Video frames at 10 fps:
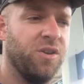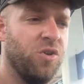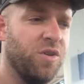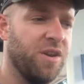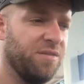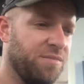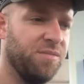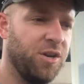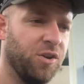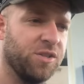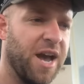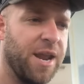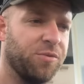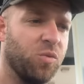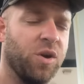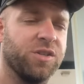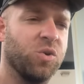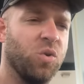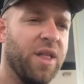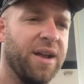you can you know sign up through one
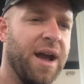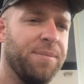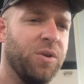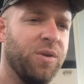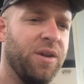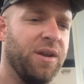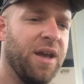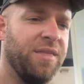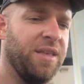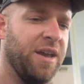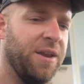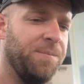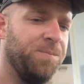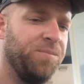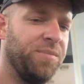school like I'm doing, and then